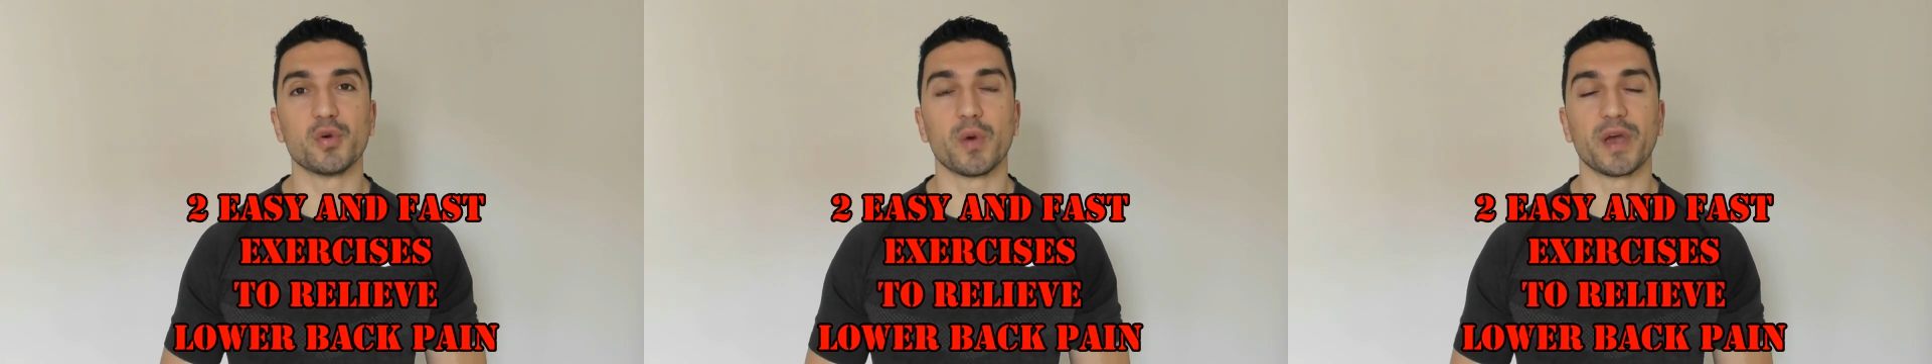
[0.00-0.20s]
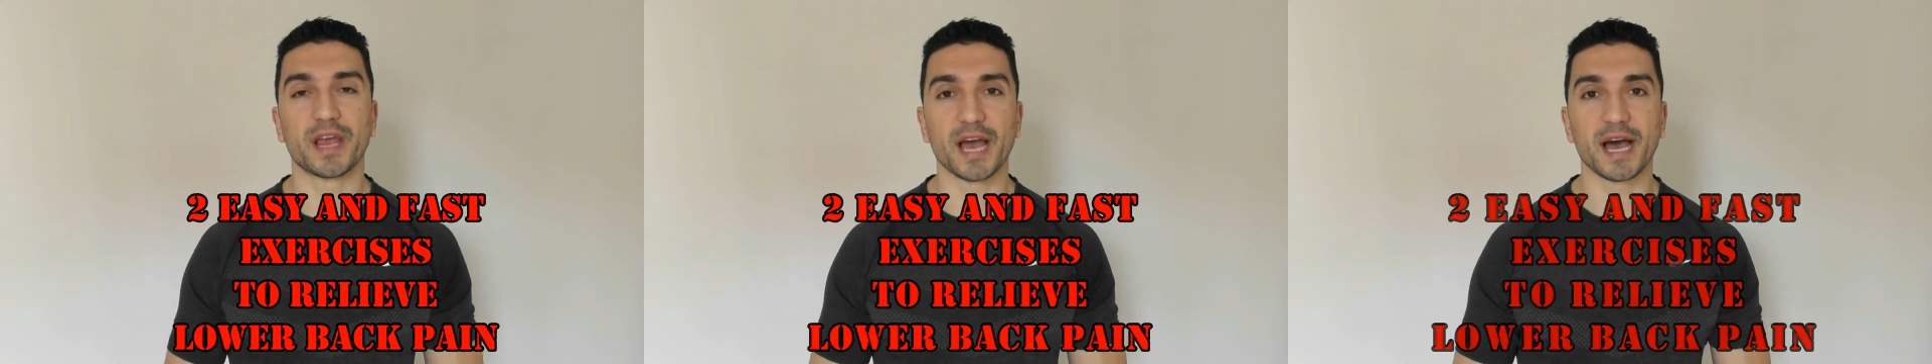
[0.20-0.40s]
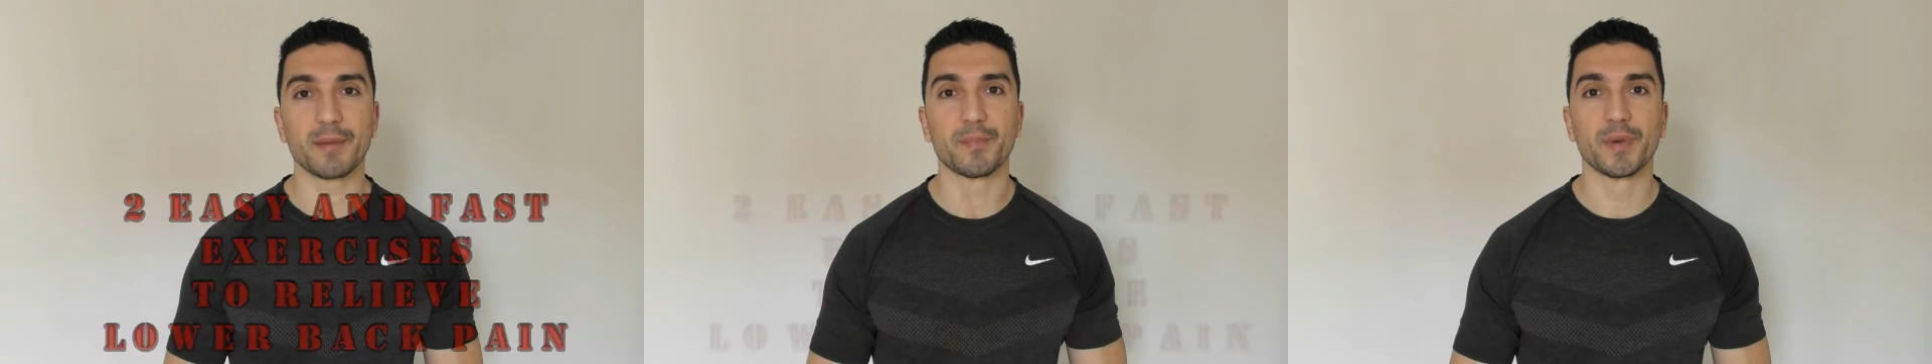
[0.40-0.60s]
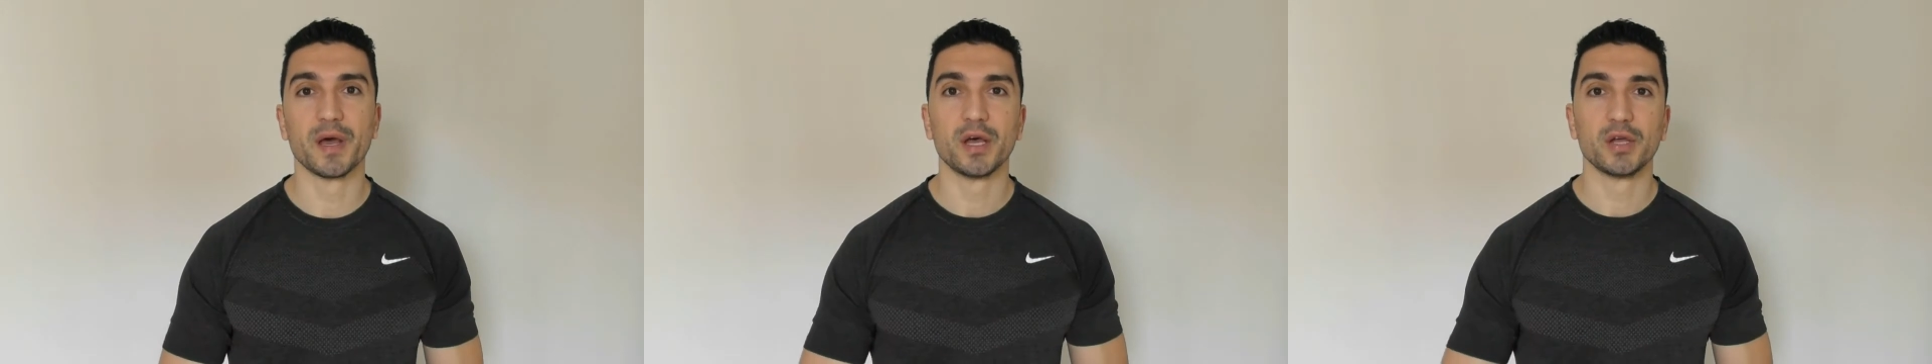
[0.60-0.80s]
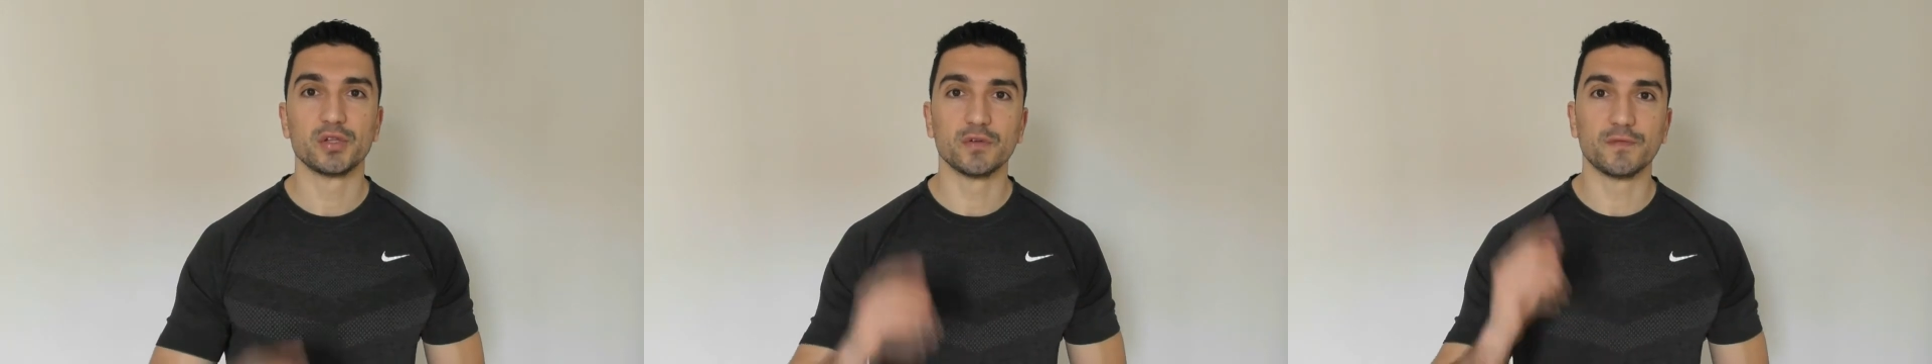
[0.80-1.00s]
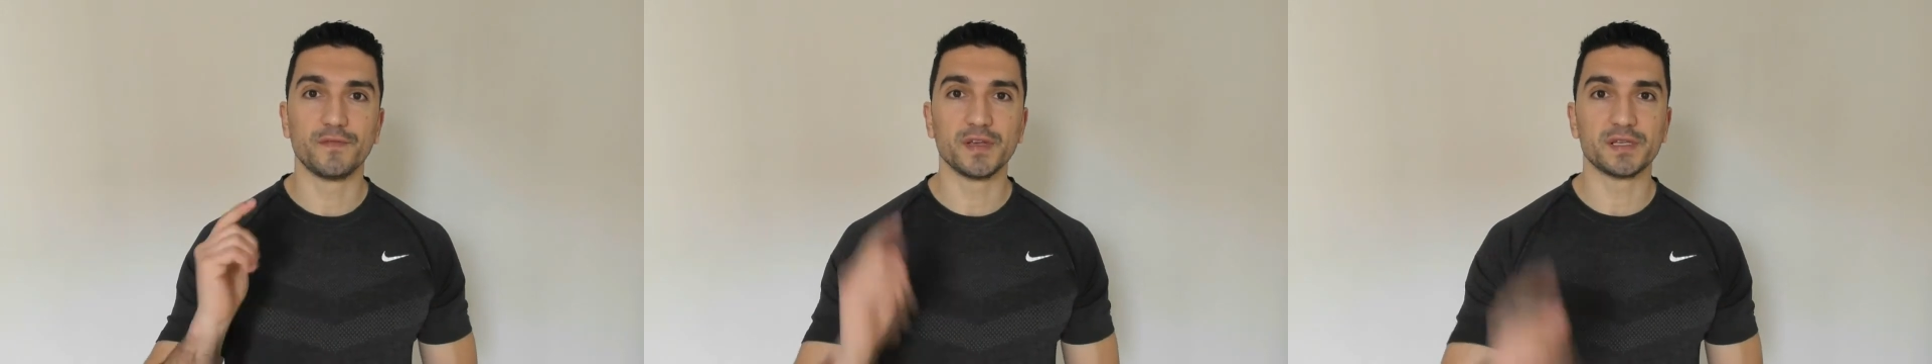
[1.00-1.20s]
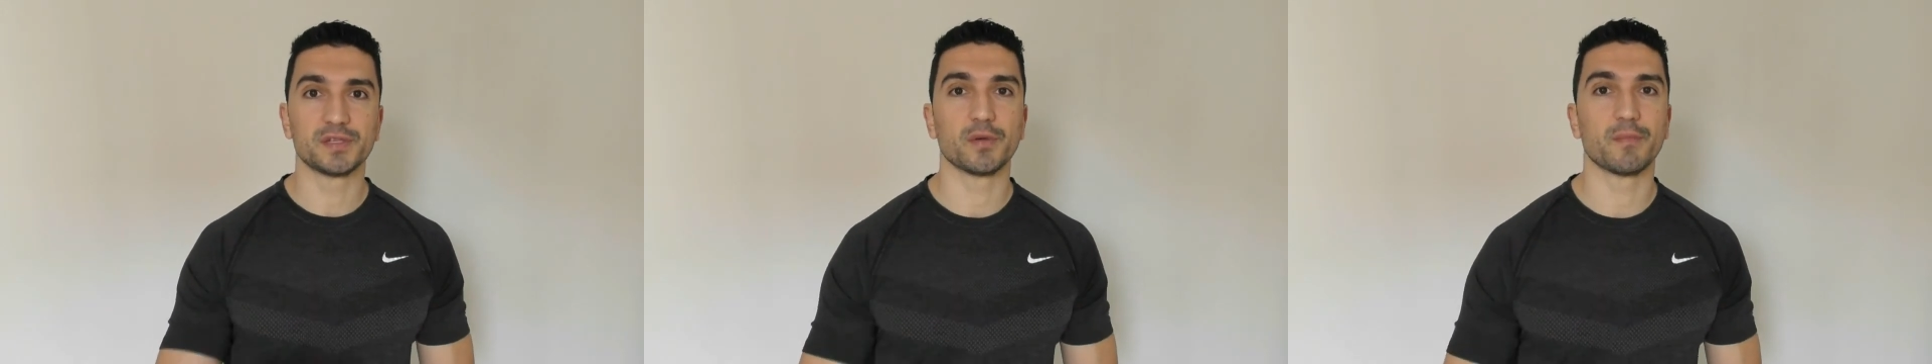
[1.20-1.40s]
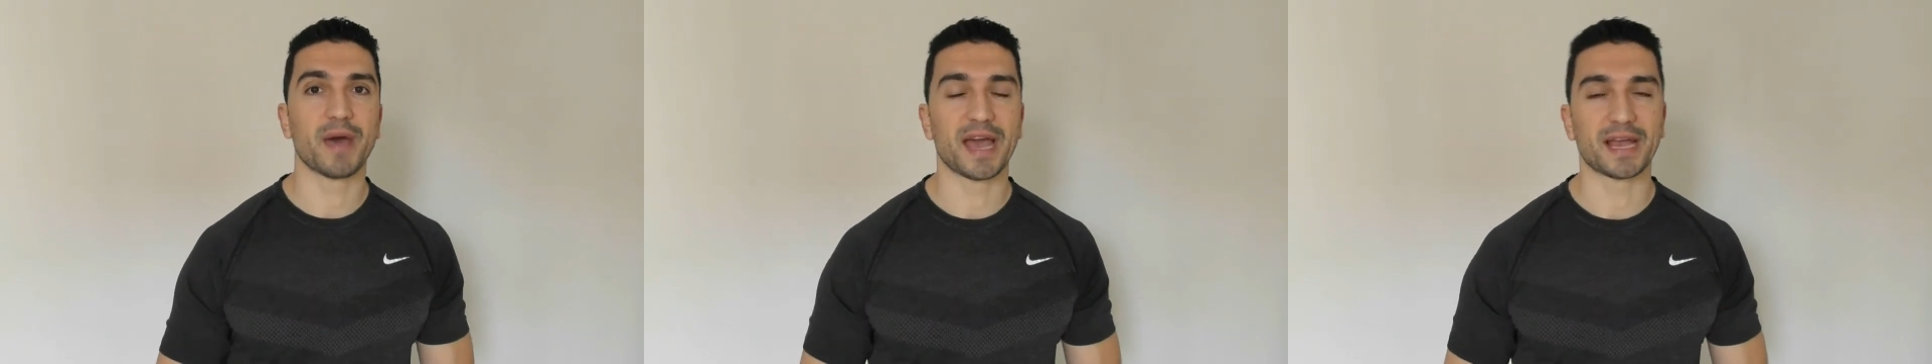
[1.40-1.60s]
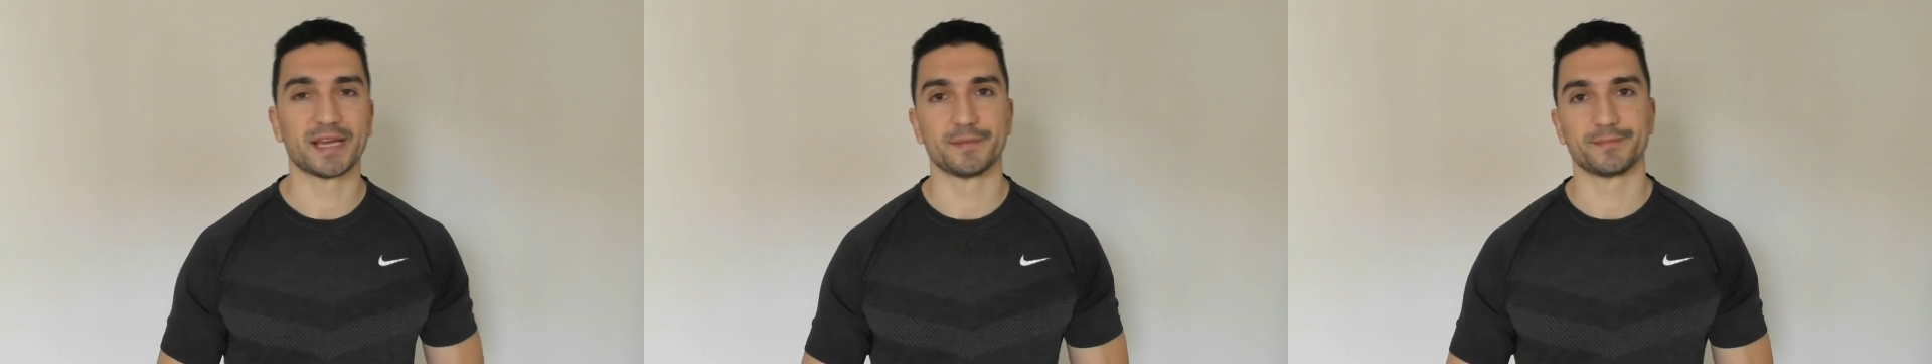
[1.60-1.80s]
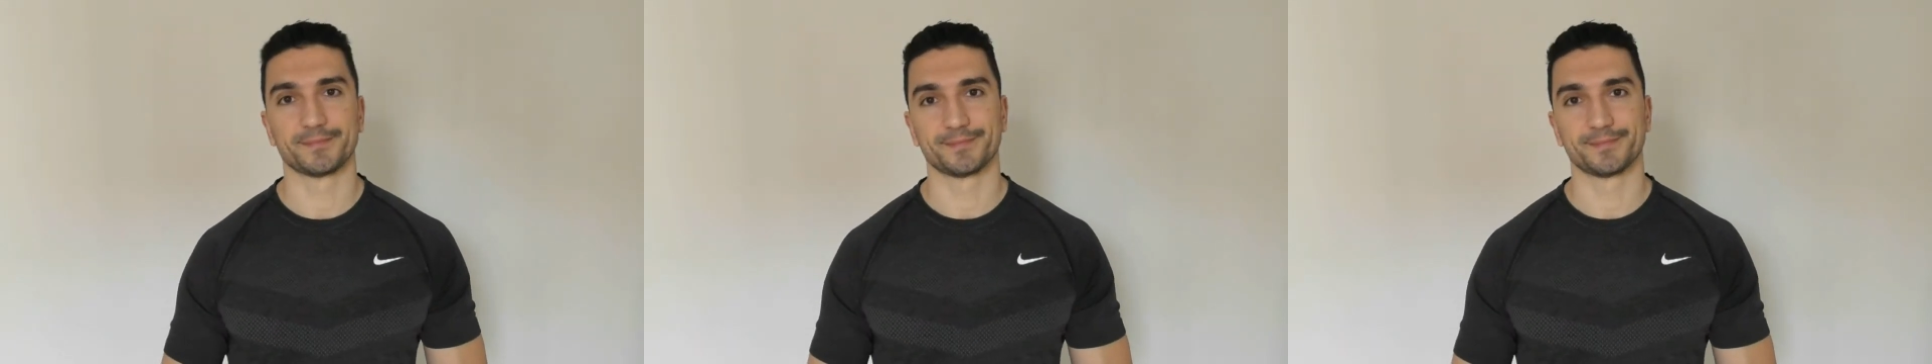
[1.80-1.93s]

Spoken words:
you wake up to fix your back.